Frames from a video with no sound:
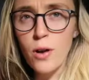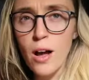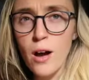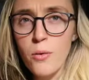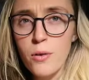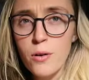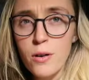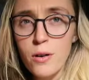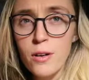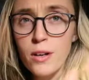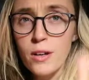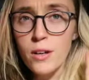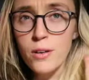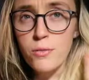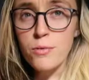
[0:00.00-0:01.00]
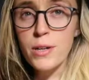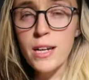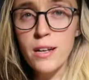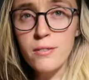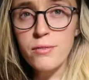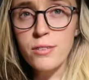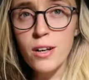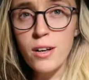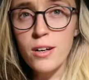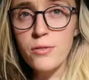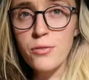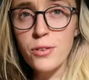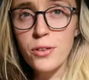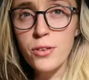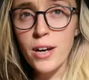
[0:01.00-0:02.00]
hour reading vlog
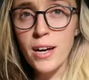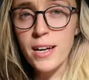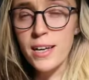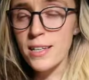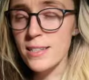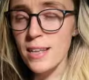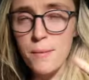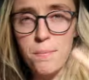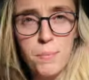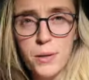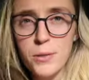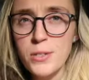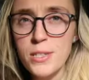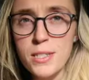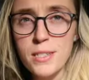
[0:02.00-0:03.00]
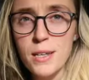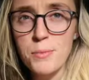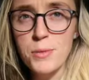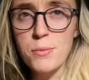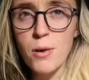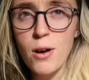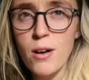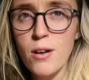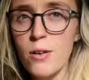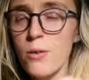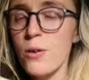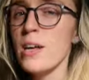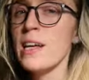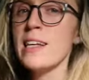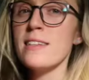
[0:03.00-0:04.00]
for you guys and post this up
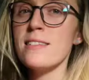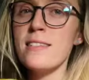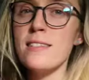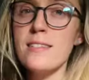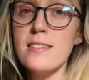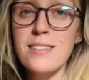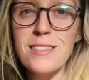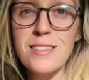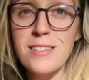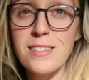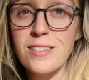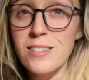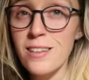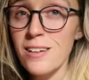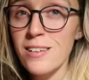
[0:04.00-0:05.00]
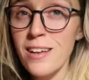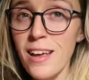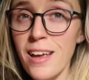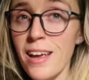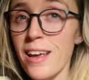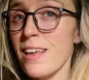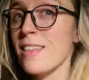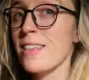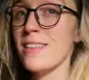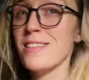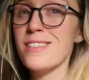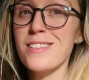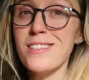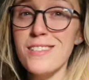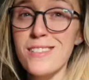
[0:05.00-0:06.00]
tomorrow since this is Sunday.
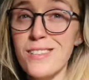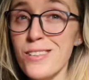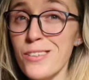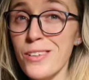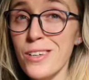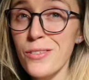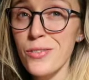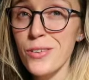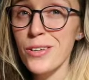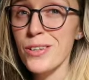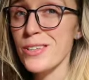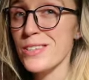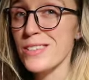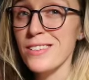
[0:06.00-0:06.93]
This is the 31st,